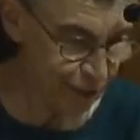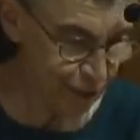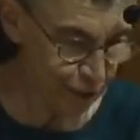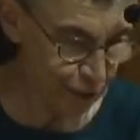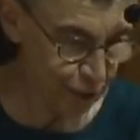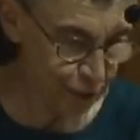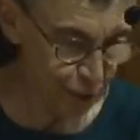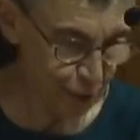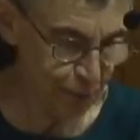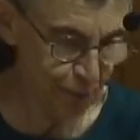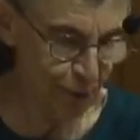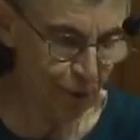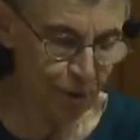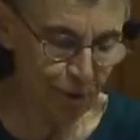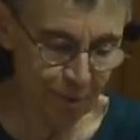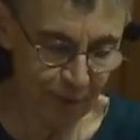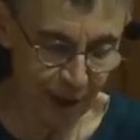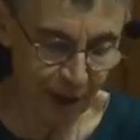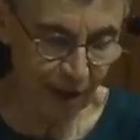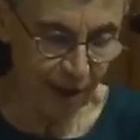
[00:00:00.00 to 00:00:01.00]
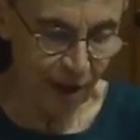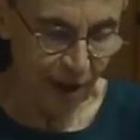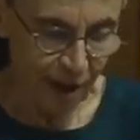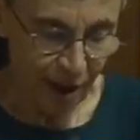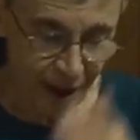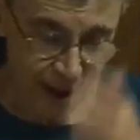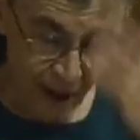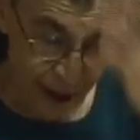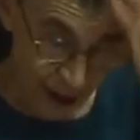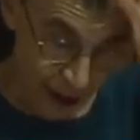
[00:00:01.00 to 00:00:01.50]
of the first poem,
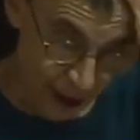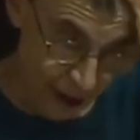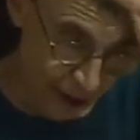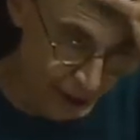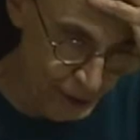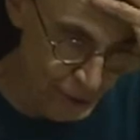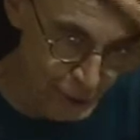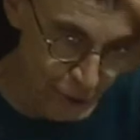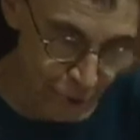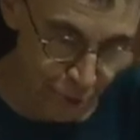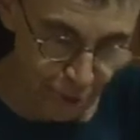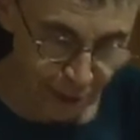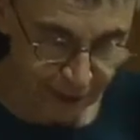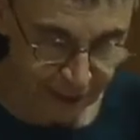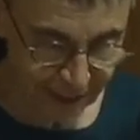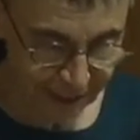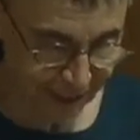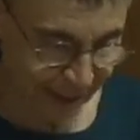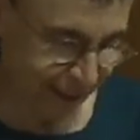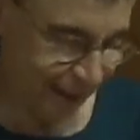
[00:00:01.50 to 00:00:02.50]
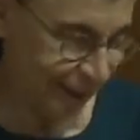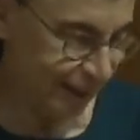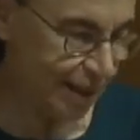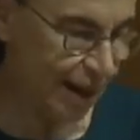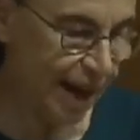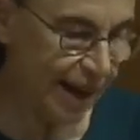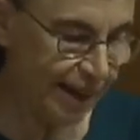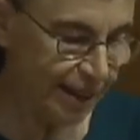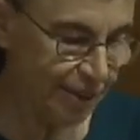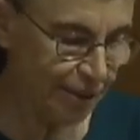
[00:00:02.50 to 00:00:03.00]
who was
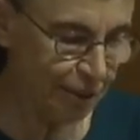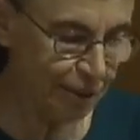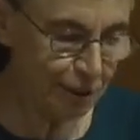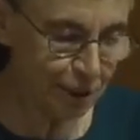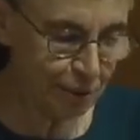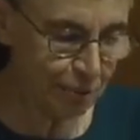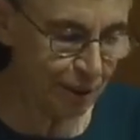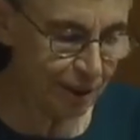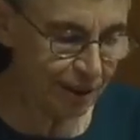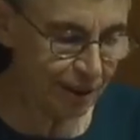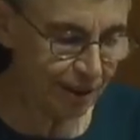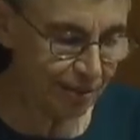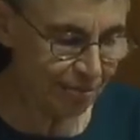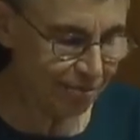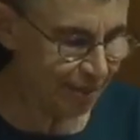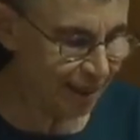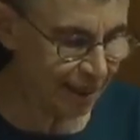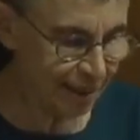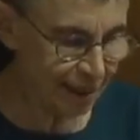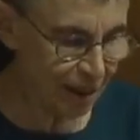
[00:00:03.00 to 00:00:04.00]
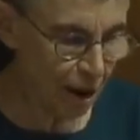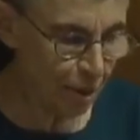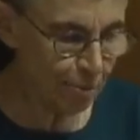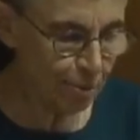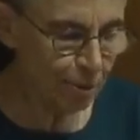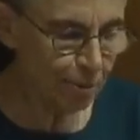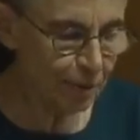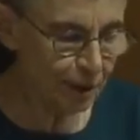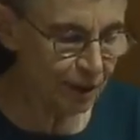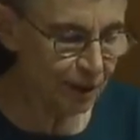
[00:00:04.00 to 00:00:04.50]
diagnosed with an
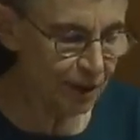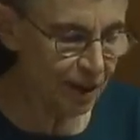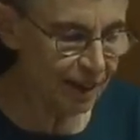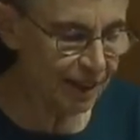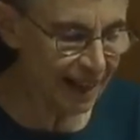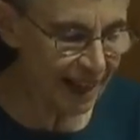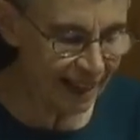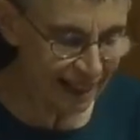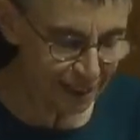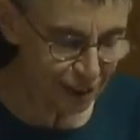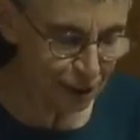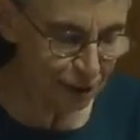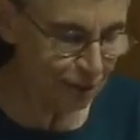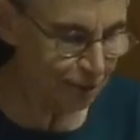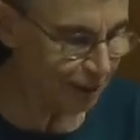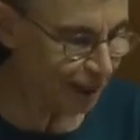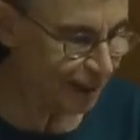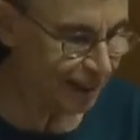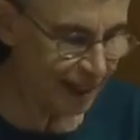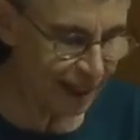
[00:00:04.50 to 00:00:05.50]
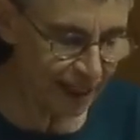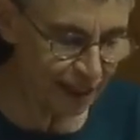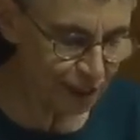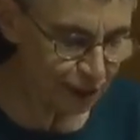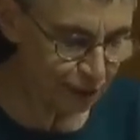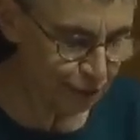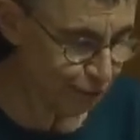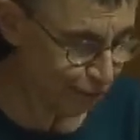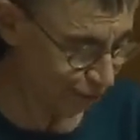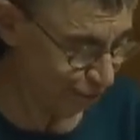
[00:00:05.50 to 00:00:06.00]
inoperable lung cancer at the
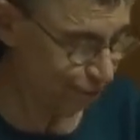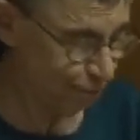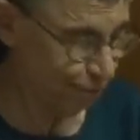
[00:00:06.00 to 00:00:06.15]
age of